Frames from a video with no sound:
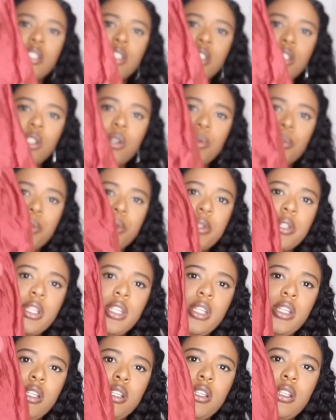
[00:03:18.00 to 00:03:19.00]
So
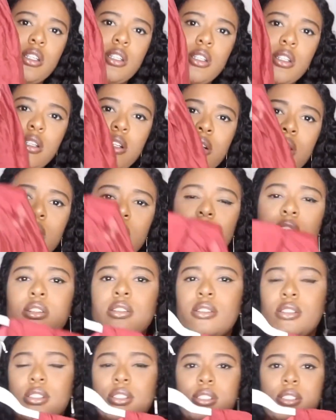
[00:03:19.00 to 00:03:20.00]
pretty. Oh,
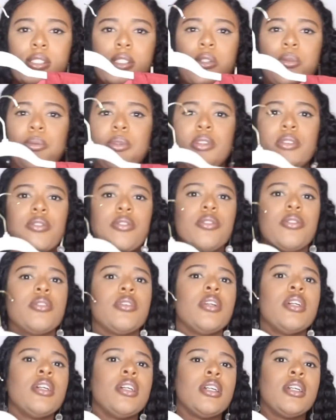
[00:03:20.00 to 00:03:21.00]
this is so beautiful.
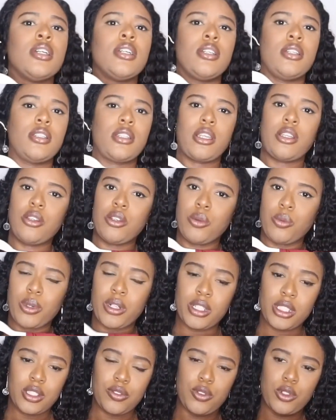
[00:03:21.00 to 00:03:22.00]
Like, you can wear
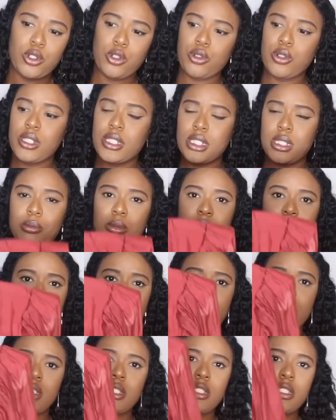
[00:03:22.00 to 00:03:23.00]
this for
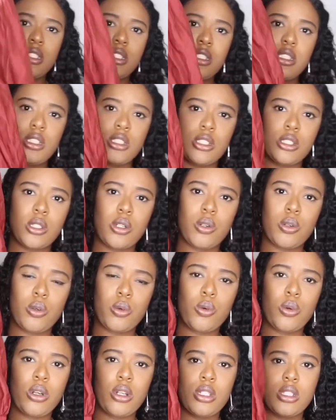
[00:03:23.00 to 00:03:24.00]
Christmas. This is
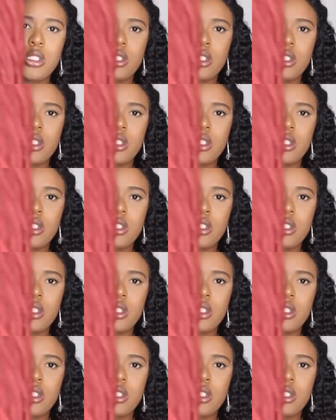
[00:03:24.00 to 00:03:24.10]
so